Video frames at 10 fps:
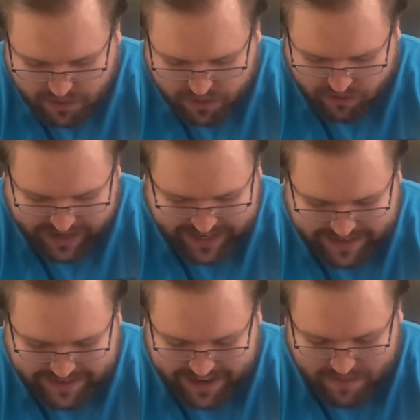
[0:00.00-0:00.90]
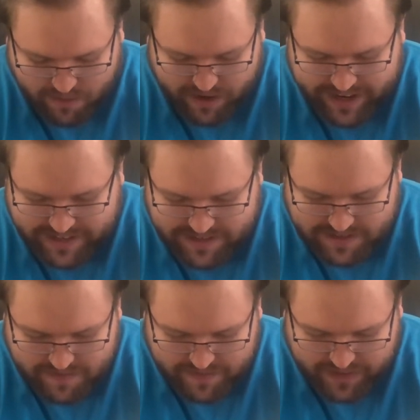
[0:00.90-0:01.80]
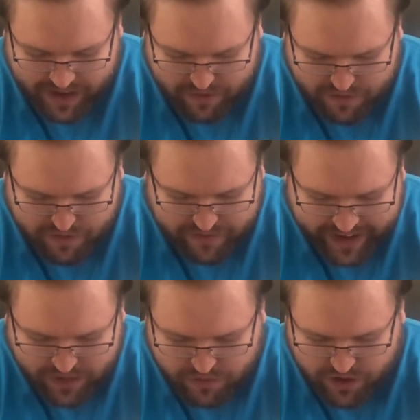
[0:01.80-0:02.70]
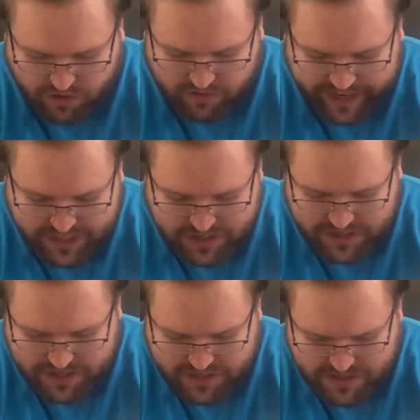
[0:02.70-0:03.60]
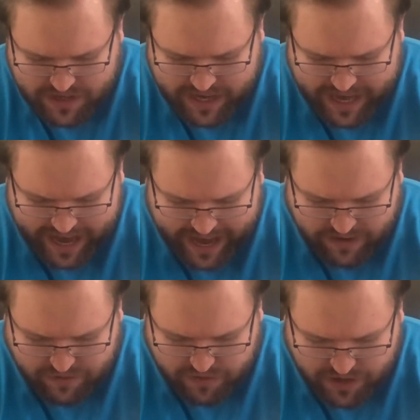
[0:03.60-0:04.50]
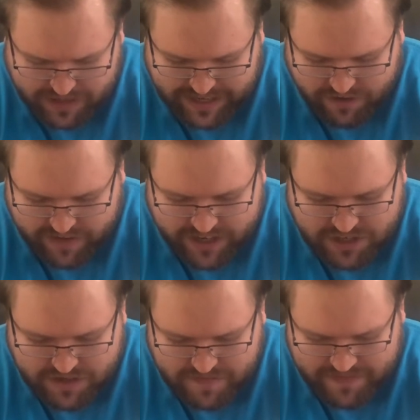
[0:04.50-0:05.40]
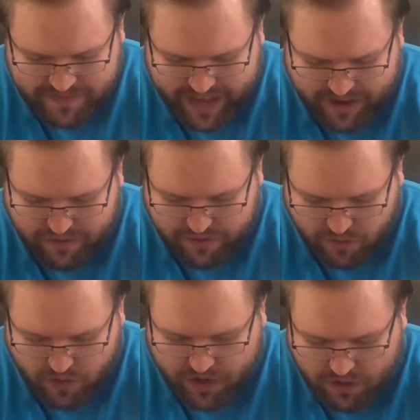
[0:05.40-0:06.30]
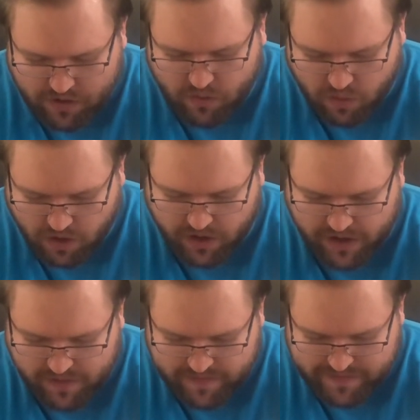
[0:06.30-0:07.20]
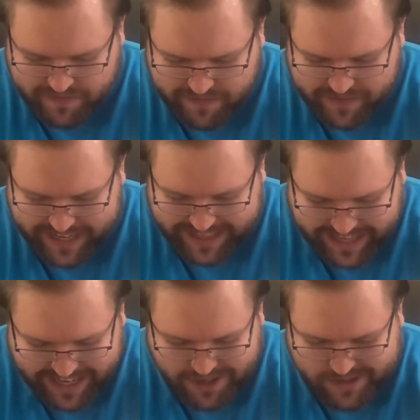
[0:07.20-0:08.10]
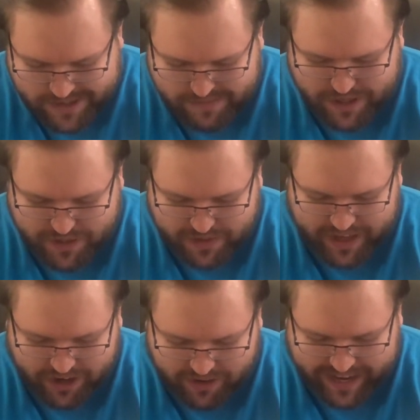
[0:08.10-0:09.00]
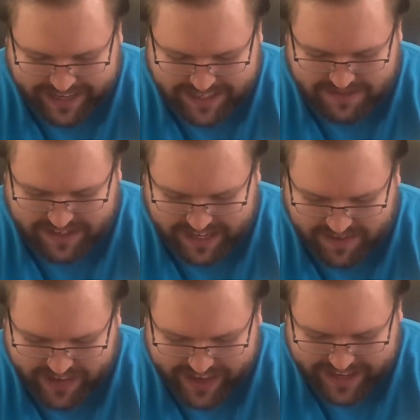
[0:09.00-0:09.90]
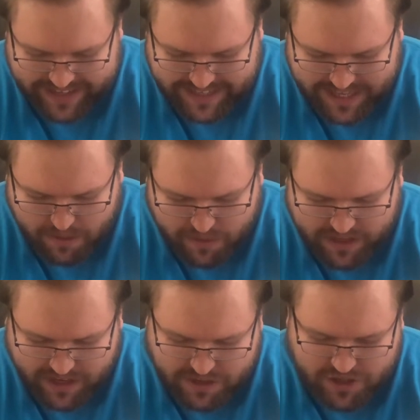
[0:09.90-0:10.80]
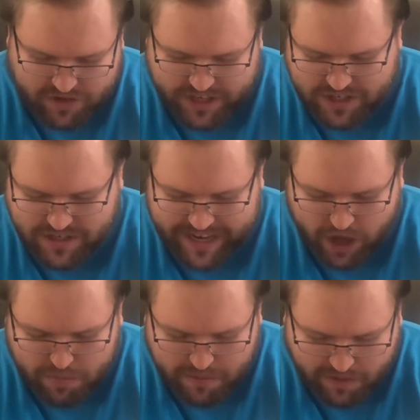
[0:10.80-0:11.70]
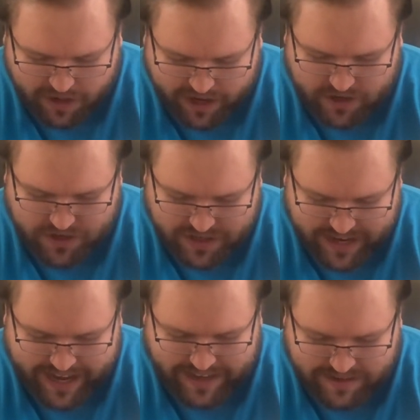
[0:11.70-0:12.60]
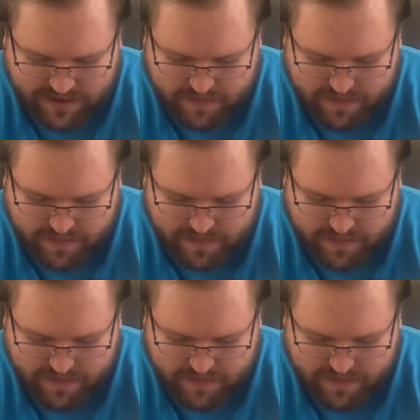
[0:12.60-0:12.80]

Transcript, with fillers: the readiness that it brings, uh, for faith, for your righteousness, and for your salvation, and for your word. And thank you so much for the creativity to come up with illustrations to help people understand